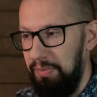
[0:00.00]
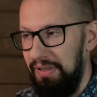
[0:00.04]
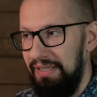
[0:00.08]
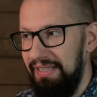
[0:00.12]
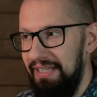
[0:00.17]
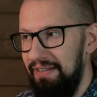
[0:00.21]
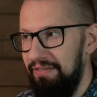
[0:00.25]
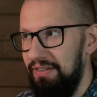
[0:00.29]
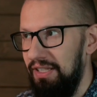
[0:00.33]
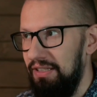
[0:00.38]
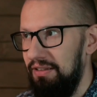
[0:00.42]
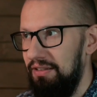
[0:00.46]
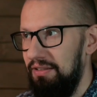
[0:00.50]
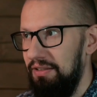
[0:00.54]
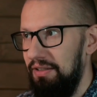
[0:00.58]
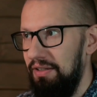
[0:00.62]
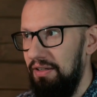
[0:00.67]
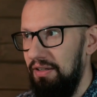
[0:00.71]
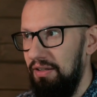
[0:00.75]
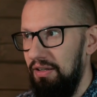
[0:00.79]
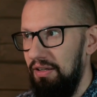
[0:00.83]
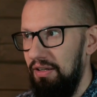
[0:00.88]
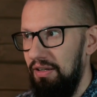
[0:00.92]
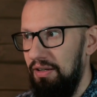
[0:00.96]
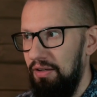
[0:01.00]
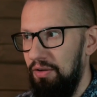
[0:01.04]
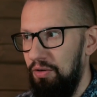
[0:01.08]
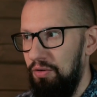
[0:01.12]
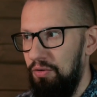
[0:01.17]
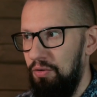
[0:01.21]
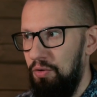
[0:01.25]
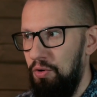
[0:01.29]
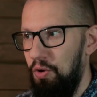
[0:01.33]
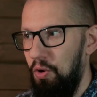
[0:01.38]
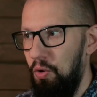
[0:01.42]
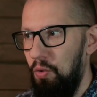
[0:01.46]
believe that
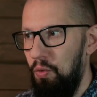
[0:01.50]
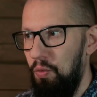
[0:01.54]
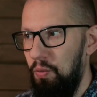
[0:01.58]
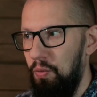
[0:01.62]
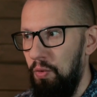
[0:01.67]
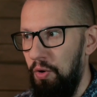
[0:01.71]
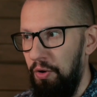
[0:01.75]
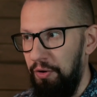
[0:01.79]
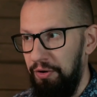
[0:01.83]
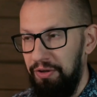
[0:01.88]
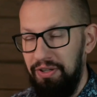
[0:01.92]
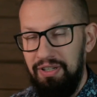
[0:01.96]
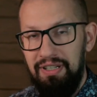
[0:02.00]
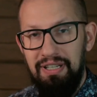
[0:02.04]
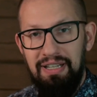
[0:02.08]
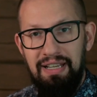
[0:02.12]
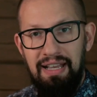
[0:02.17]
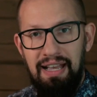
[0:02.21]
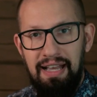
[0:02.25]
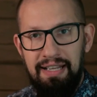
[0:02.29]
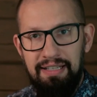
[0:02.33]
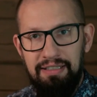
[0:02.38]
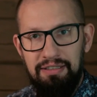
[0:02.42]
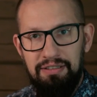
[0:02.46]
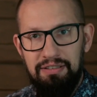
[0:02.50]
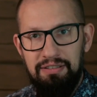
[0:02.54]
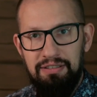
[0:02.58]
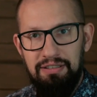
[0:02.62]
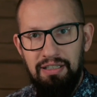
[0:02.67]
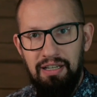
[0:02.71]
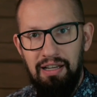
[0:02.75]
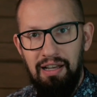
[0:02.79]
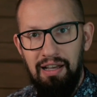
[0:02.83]
co-work and